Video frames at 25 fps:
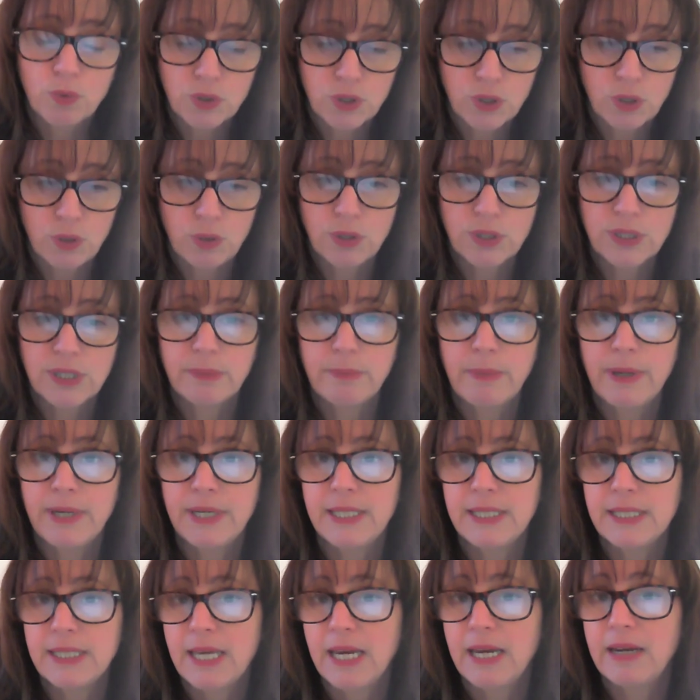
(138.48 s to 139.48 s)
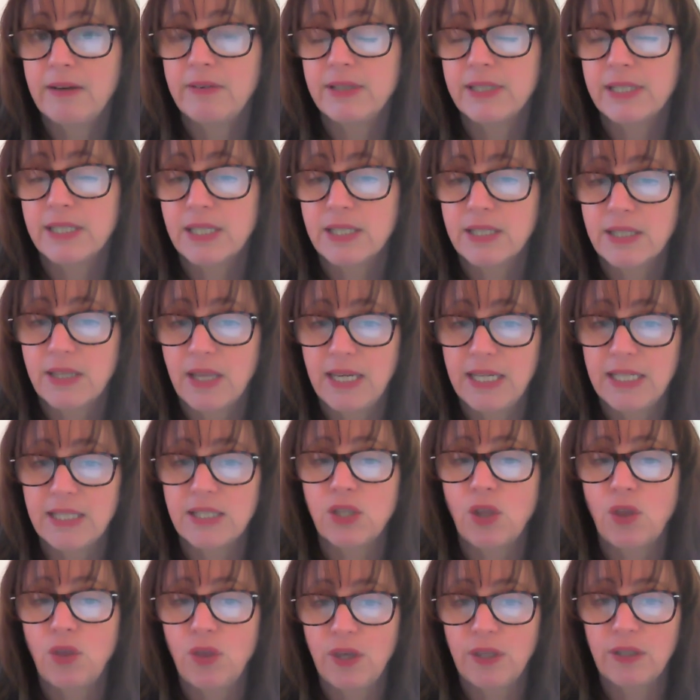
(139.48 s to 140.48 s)
as soon as the money's there, it's
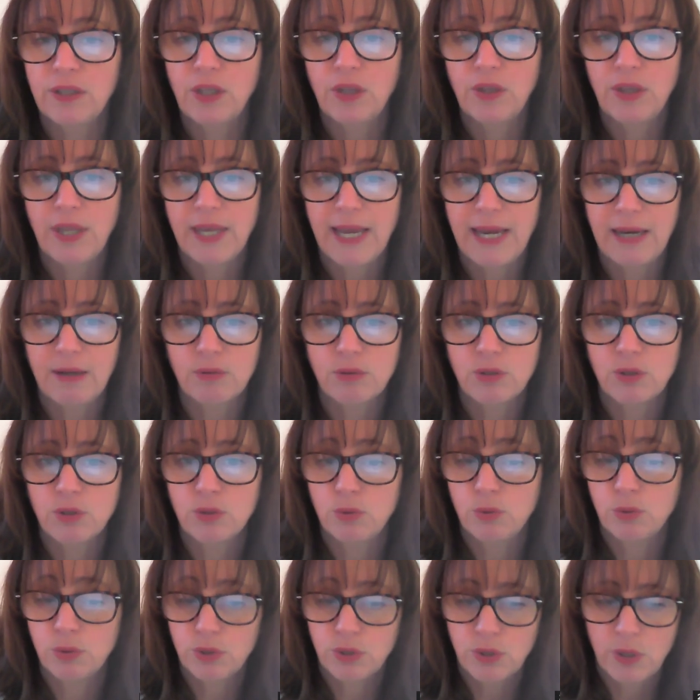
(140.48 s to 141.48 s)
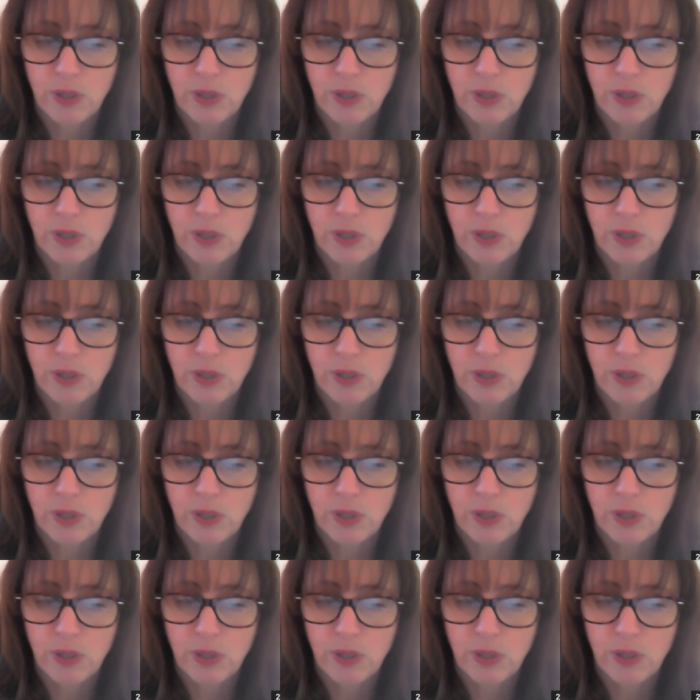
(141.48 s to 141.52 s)
the thing that they outsource.